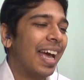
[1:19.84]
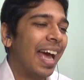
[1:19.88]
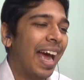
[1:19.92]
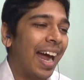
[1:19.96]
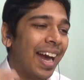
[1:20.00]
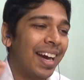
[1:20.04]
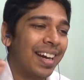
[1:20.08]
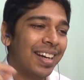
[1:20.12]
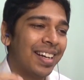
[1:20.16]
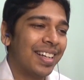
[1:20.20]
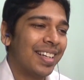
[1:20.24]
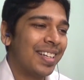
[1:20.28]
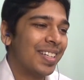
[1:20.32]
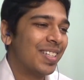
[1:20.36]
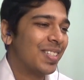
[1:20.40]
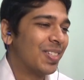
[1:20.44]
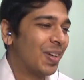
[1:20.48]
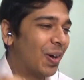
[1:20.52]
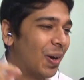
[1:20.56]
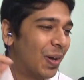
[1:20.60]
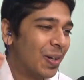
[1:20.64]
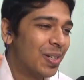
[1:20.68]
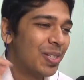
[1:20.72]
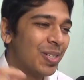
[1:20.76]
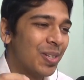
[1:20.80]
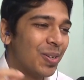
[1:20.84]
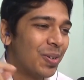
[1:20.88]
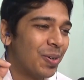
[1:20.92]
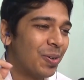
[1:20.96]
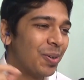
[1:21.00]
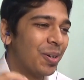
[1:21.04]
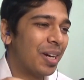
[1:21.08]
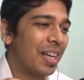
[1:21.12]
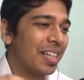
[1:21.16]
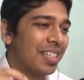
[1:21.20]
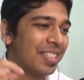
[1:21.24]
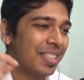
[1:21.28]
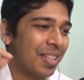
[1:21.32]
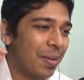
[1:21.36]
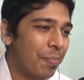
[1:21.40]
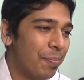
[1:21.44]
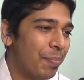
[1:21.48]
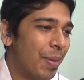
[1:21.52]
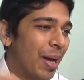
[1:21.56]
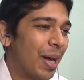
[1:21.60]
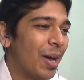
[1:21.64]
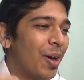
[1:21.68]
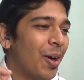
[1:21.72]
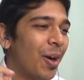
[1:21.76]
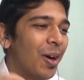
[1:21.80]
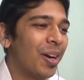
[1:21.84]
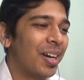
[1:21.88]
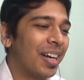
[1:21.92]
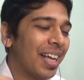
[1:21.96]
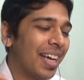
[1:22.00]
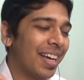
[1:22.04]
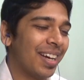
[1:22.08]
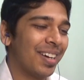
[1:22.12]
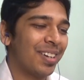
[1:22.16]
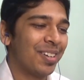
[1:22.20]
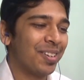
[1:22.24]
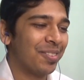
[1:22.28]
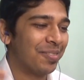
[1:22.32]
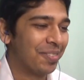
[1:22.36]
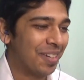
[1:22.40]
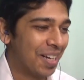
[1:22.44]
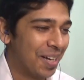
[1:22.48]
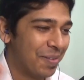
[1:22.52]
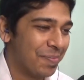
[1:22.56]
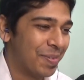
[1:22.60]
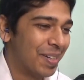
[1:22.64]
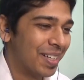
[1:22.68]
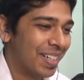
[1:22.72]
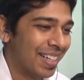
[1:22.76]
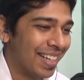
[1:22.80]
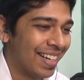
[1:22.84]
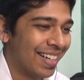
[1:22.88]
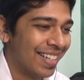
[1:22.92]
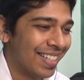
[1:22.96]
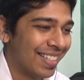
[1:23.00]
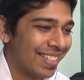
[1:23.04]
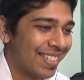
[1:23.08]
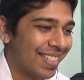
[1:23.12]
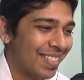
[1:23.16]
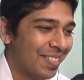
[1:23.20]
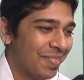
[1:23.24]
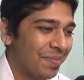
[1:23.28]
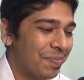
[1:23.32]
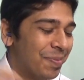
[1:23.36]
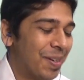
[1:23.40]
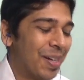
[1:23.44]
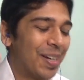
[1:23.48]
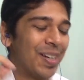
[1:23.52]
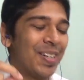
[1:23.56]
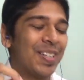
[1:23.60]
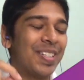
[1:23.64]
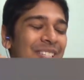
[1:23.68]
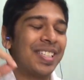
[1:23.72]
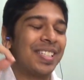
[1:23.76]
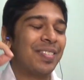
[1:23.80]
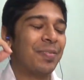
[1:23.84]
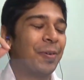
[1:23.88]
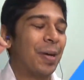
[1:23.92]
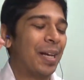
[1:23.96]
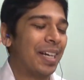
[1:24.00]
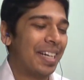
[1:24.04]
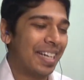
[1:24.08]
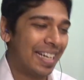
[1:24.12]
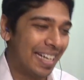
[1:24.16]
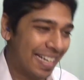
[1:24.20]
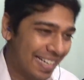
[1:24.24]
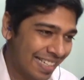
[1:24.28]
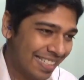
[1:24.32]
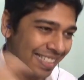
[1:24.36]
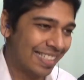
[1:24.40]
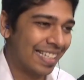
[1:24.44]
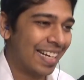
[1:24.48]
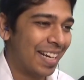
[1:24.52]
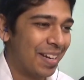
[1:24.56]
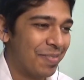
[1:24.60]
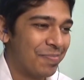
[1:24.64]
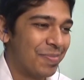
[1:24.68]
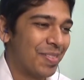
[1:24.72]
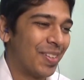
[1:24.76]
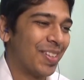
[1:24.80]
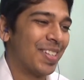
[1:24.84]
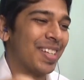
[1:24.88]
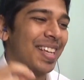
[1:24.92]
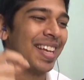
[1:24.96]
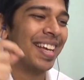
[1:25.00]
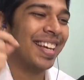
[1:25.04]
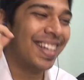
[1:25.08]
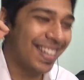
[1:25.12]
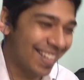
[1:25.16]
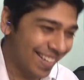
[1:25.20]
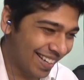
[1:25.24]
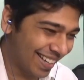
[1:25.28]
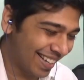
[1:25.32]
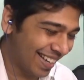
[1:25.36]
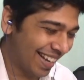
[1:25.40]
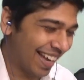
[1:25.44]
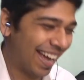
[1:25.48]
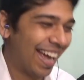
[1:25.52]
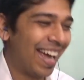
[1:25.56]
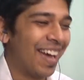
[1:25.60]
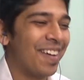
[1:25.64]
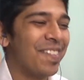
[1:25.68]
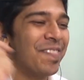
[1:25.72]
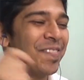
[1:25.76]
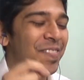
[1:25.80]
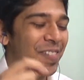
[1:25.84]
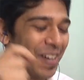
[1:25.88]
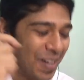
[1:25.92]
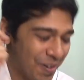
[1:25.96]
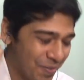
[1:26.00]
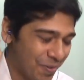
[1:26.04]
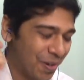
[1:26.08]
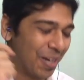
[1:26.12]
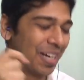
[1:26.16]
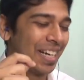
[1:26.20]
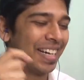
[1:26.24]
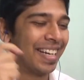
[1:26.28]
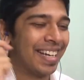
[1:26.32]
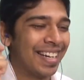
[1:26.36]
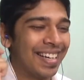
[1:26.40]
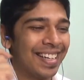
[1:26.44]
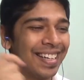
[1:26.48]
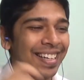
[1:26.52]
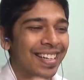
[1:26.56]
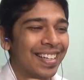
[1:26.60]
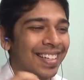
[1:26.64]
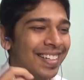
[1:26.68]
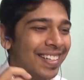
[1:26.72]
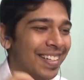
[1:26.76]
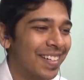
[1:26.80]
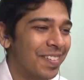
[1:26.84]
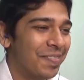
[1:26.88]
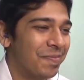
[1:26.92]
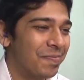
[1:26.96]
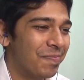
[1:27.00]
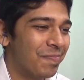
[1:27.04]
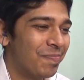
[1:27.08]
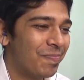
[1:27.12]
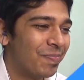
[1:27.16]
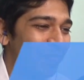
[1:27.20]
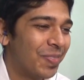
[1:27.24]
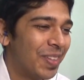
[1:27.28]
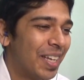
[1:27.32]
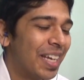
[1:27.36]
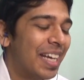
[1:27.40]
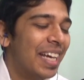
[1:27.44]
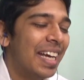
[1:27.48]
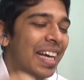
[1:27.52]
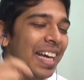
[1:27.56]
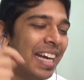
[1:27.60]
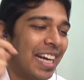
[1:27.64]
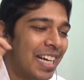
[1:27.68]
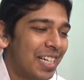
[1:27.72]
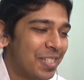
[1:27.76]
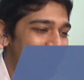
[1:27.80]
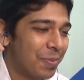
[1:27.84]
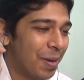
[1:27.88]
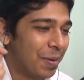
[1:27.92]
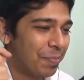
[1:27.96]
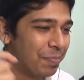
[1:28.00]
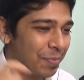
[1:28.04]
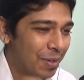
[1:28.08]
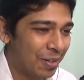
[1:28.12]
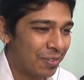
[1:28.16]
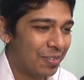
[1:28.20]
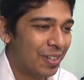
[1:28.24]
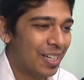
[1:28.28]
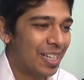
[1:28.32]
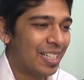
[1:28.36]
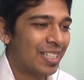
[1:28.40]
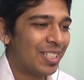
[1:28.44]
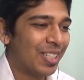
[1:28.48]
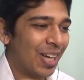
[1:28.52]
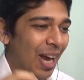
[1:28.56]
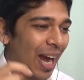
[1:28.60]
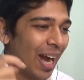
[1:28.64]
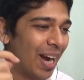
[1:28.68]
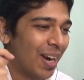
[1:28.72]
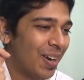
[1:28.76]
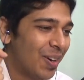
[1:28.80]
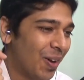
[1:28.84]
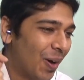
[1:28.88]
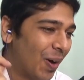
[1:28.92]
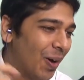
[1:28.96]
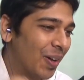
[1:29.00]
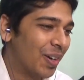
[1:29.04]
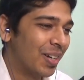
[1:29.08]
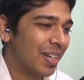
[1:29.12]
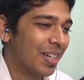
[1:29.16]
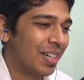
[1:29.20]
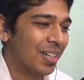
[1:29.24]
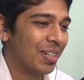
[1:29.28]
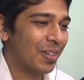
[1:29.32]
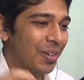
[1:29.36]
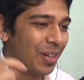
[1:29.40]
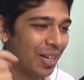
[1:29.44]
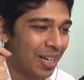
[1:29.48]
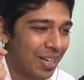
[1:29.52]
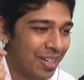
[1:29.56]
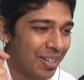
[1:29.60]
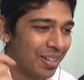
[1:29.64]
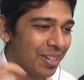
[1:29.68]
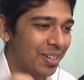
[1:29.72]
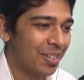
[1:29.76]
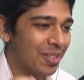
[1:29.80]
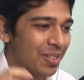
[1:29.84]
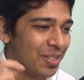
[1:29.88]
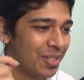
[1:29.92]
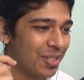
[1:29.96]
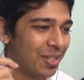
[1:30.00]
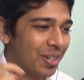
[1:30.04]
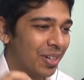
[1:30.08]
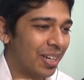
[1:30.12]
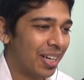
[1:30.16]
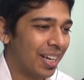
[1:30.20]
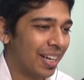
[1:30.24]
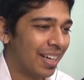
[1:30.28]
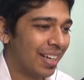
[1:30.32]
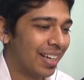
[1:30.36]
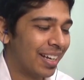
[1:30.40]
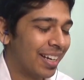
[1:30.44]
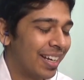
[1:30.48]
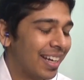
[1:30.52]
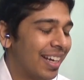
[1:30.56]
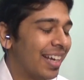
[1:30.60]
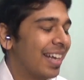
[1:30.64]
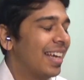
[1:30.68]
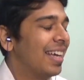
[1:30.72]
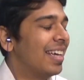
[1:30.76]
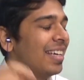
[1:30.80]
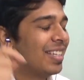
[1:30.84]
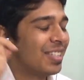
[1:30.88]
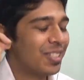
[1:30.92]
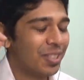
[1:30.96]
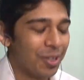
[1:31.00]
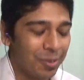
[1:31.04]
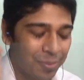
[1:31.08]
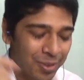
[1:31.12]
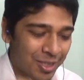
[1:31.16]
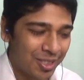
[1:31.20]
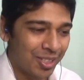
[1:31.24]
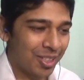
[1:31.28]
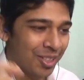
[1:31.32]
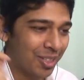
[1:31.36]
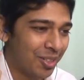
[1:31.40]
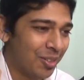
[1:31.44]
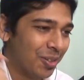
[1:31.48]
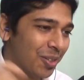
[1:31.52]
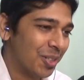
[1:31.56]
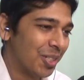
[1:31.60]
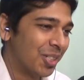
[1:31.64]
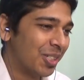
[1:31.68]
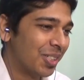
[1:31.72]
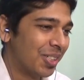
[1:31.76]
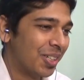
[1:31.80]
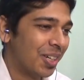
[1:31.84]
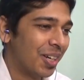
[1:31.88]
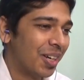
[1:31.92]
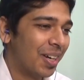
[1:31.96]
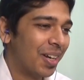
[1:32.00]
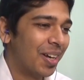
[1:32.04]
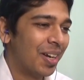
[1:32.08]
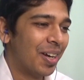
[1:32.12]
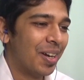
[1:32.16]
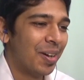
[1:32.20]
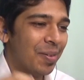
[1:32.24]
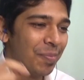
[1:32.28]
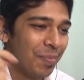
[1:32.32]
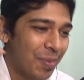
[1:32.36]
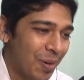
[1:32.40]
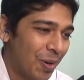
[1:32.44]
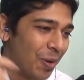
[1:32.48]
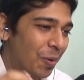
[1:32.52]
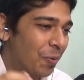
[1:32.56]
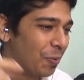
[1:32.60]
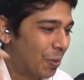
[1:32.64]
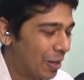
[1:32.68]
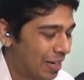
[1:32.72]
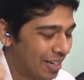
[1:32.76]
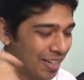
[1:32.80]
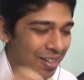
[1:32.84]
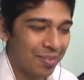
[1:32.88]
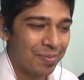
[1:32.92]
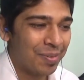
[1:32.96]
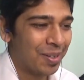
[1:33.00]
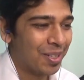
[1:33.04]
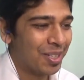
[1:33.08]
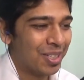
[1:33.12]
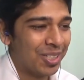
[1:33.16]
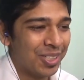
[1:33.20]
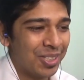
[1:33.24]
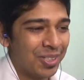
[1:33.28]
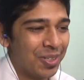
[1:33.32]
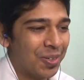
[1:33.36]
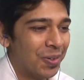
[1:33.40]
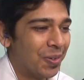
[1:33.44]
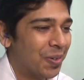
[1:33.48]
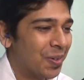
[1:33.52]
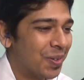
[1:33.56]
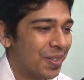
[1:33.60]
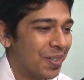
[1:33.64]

And he's also known as the Bengal Tiger of table tennis because when he screams, everyone can hear him. It's my privilege and honor to introduce today Soumyajit Ghosh. Bro, welcome to the show.